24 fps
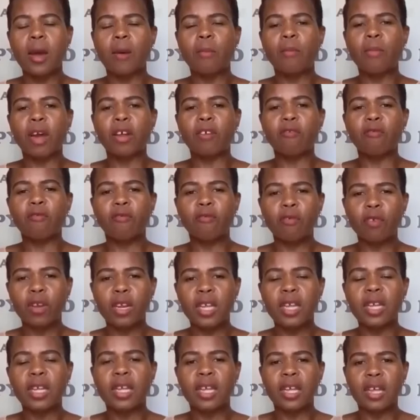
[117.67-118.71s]
but
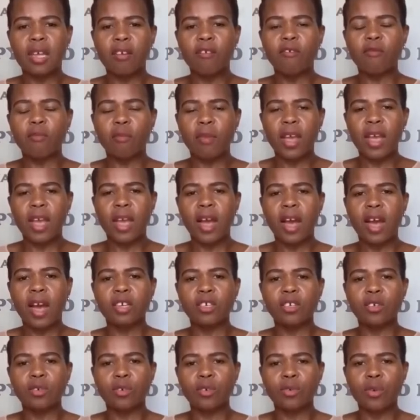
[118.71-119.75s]
fully give my
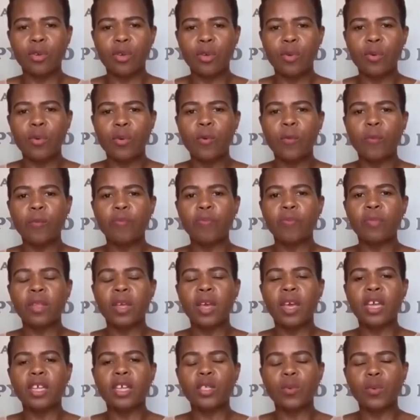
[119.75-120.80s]
heart to you
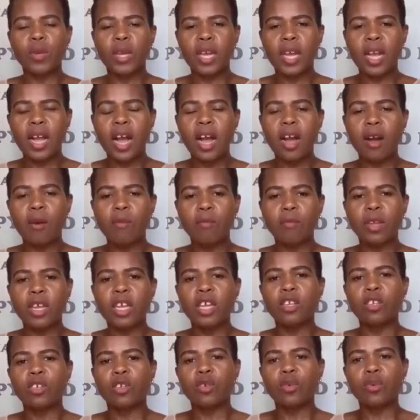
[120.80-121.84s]
as we come
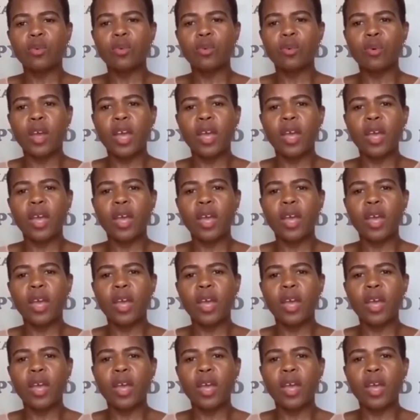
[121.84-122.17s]
into a